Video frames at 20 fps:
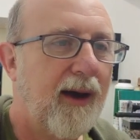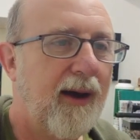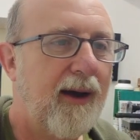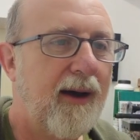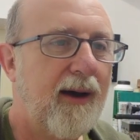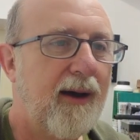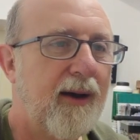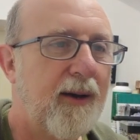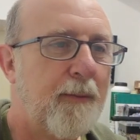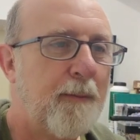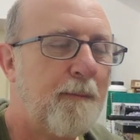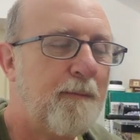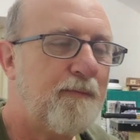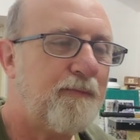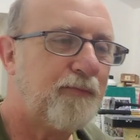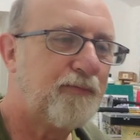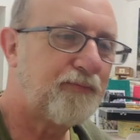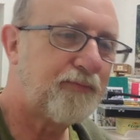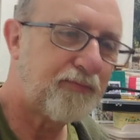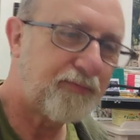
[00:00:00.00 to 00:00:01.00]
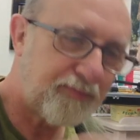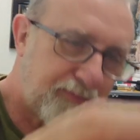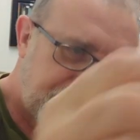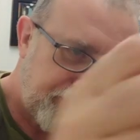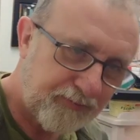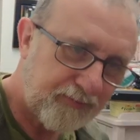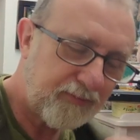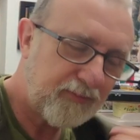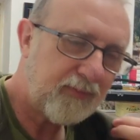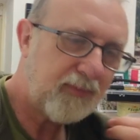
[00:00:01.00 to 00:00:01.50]
Um,
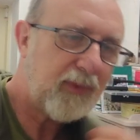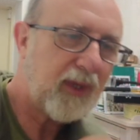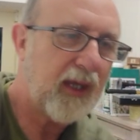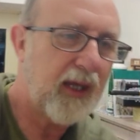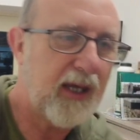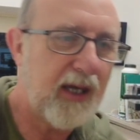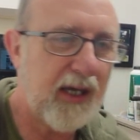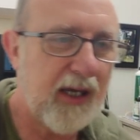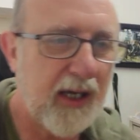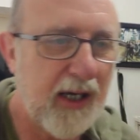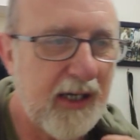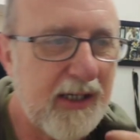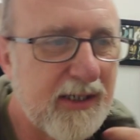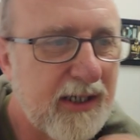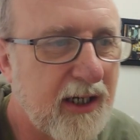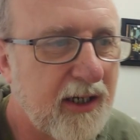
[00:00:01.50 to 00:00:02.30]
it's